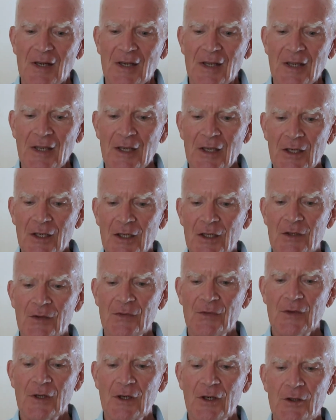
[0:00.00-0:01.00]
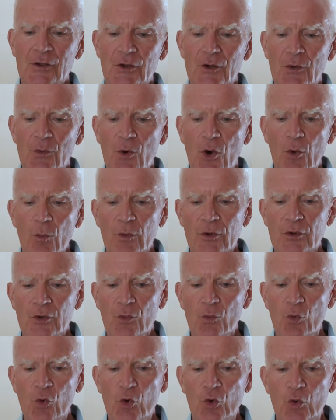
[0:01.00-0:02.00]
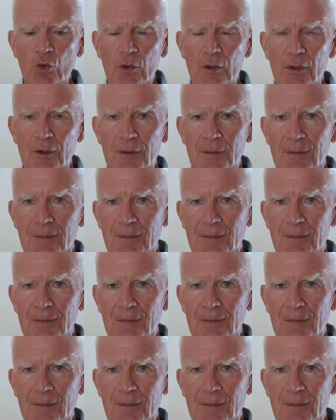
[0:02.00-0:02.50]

he lived under Roman rule.